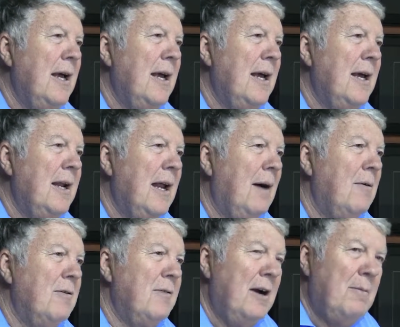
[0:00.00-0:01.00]
and I
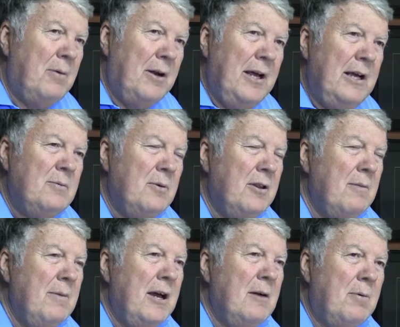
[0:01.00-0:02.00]
was very pleased with the
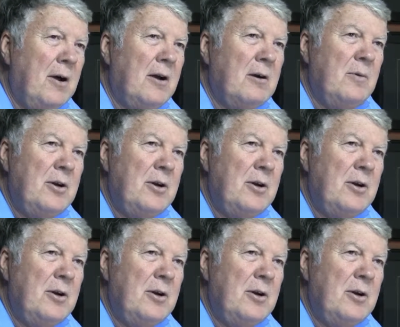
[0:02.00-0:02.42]
amount of product